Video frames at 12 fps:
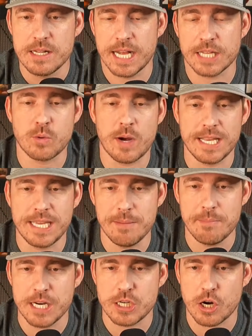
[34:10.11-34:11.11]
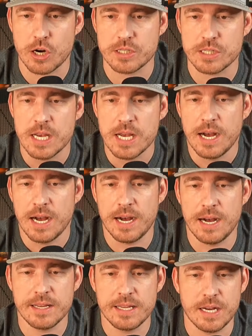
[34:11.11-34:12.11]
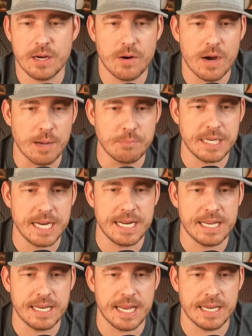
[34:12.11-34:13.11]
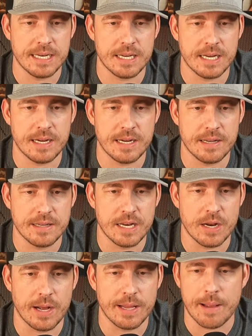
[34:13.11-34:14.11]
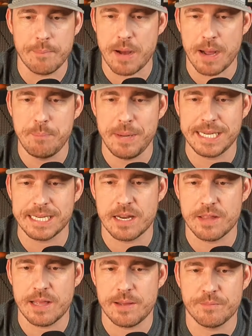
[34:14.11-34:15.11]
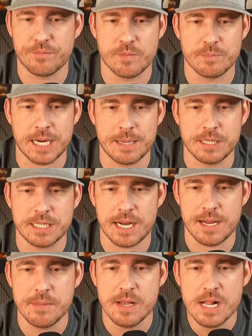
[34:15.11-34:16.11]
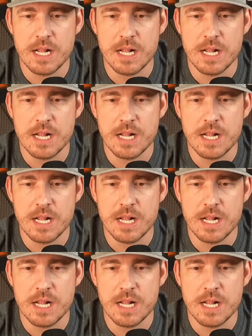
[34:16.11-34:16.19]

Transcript: That's why I keep my charts, updated, and I peek into them from time to time.